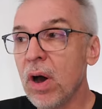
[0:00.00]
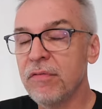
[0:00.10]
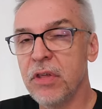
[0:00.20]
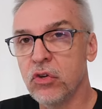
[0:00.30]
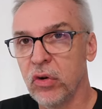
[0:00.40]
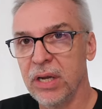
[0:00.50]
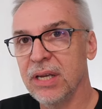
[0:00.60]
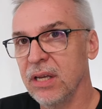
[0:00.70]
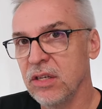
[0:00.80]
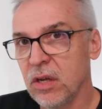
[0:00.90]
of the
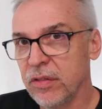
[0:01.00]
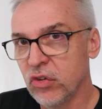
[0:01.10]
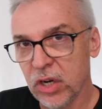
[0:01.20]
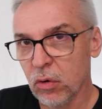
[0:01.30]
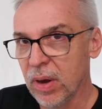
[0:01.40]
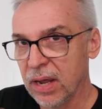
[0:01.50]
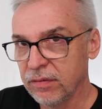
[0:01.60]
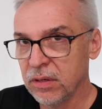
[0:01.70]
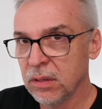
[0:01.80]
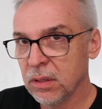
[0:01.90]
trick until the trick
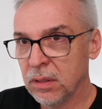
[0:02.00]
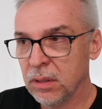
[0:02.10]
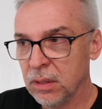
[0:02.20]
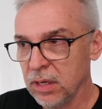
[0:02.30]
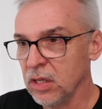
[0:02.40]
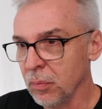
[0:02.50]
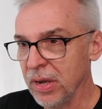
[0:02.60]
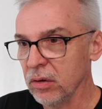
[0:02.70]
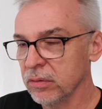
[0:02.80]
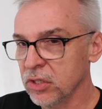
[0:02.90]
arrived in the
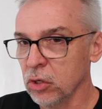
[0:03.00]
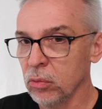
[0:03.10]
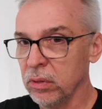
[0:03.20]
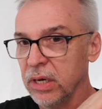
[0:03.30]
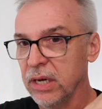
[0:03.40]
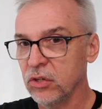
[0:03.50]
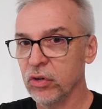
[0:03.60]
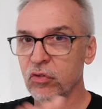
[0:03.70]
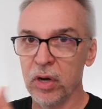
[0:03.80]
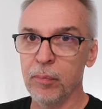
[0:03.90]
mail. So uh,
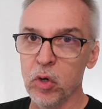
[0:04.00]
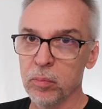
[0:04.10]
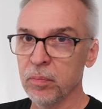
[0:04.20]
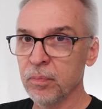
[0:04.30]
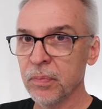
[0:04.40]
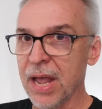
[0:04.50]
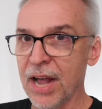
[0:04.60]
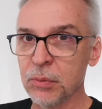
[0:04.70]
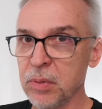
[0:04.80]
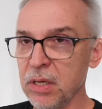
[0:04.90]
Trick Trick Boom
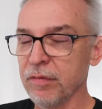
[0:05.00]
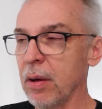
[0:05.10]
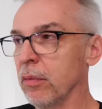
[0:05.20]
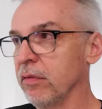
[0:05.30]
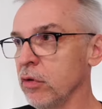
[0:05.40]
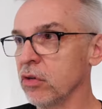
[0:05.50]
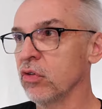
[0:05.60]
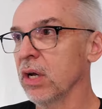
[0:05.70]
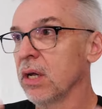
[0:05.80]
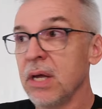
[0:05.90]
asked me if I would review the
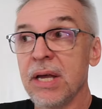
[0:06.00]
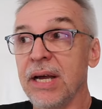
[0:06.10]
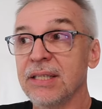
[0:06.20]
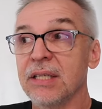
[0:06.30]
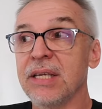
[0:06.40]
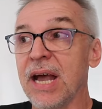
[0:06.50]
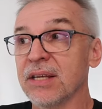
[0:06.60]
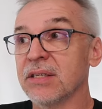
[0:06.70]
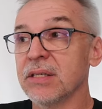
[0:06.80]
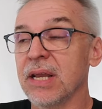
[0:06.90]
trick. I said
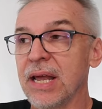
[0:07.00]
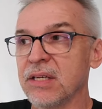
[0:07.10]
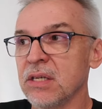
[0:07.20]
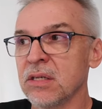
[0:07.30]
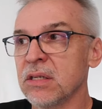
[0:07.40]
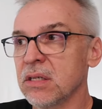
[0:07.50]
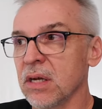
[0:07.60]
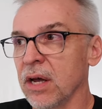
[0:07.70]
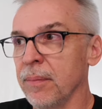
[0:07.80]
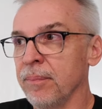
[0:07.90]
yes, and I didn't,
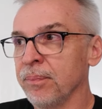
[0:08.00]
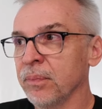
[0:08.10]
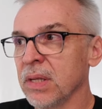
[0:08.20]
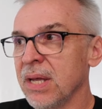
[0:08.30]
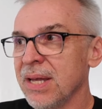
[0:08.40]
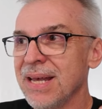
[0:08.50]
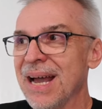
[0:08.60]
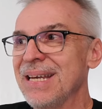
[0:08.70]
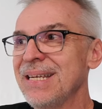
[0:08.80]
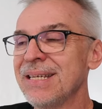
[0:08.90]
um,
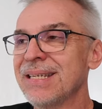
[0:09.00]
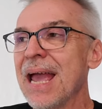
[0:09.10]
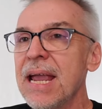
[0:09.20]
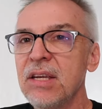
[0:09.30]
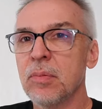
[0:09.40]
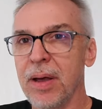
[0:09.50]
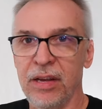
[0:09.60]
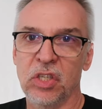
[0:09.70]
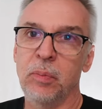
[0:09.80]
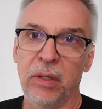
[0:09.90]
I didn't taint my
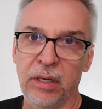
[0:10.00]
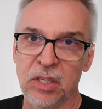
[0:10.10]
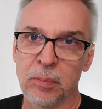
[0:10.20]
experience